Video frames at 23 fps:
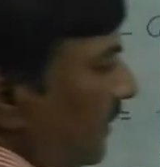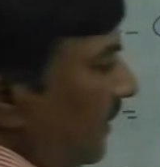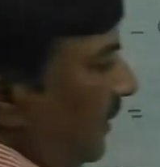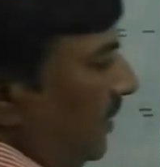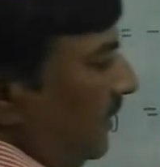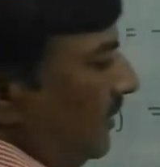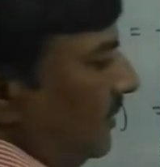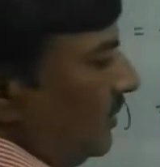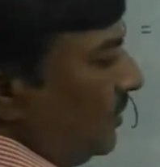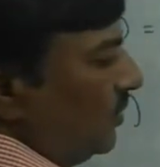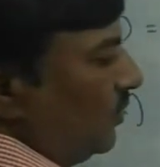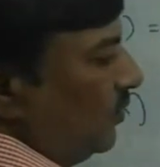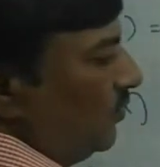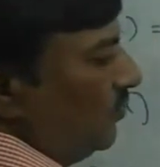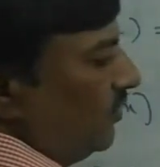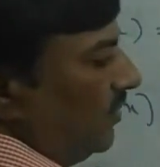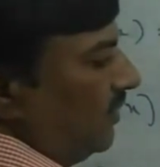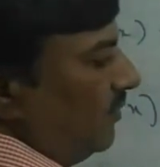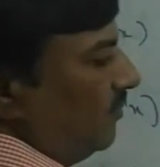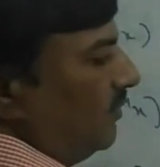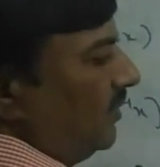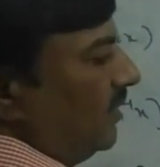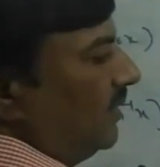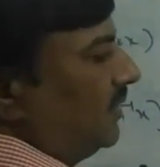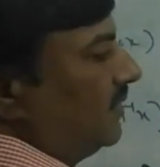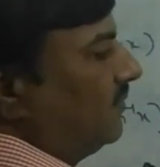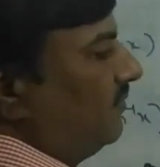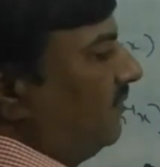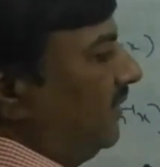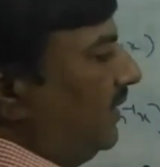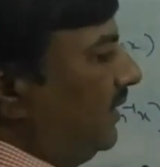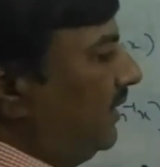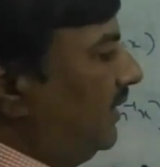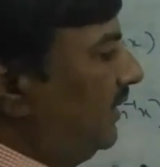these two formulas
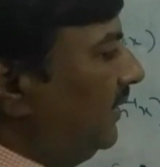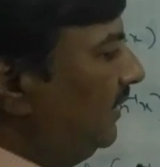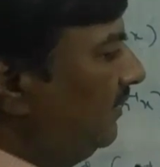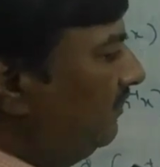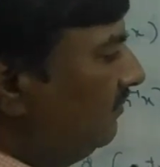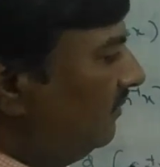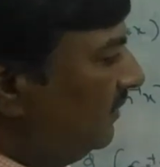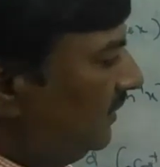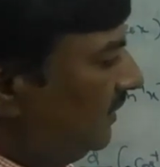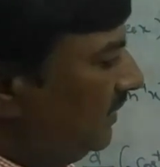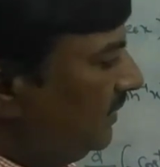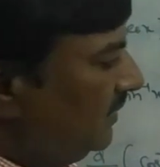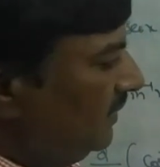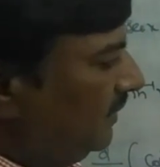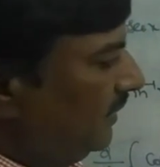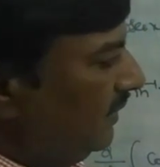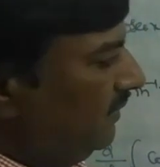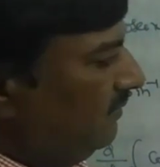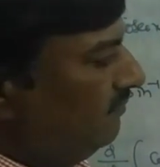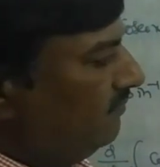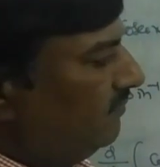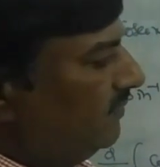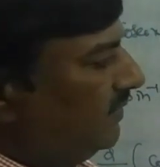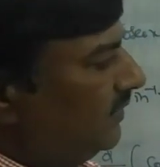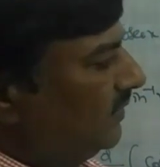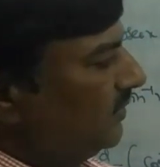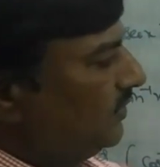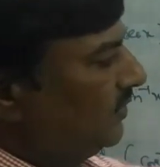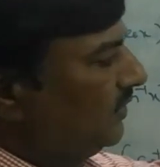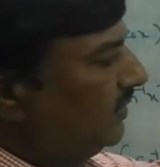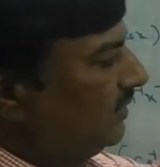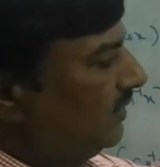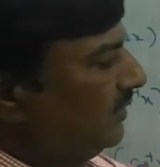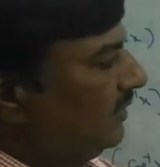we are getting for the same
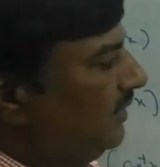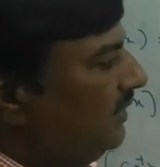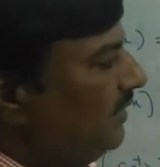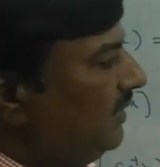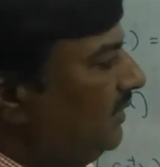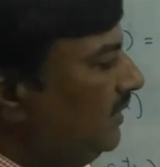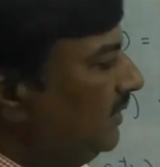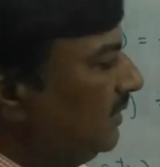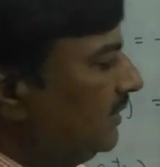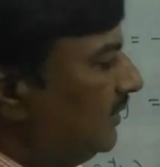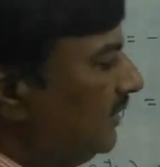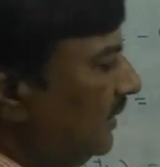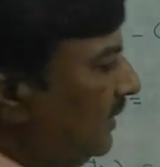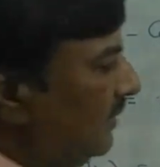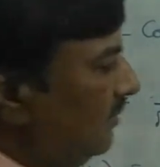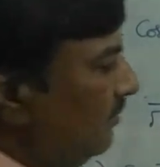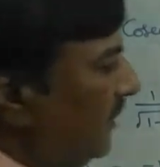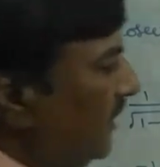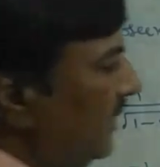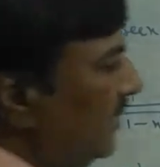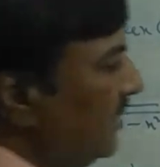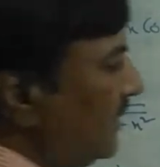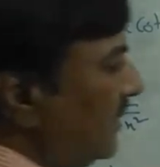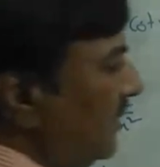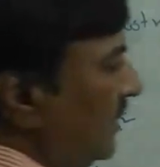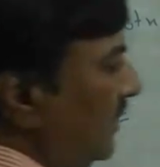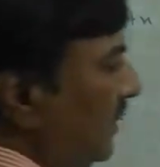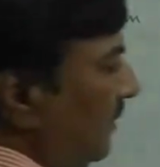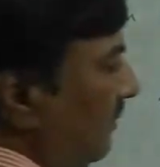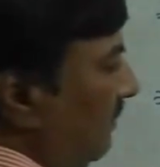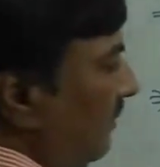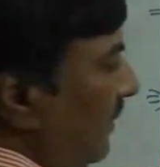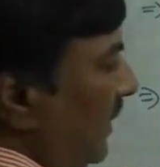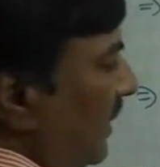function. That
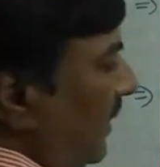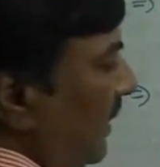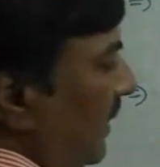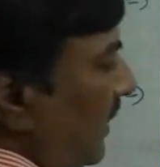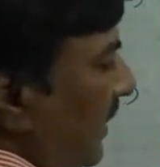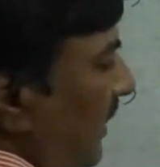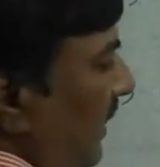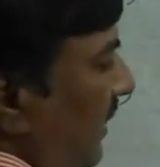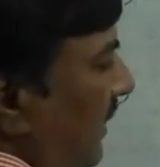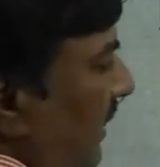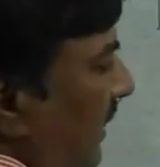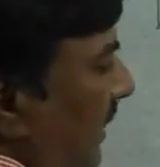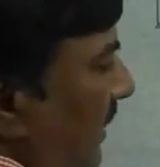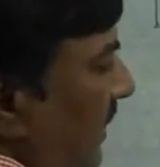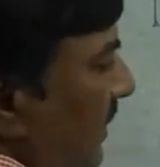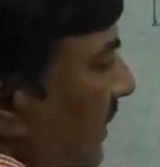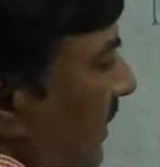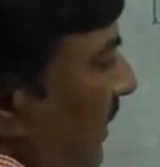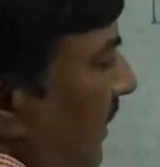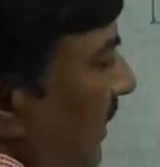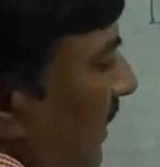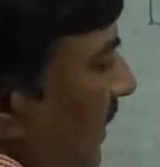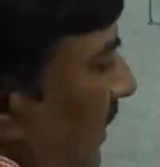means we can write it as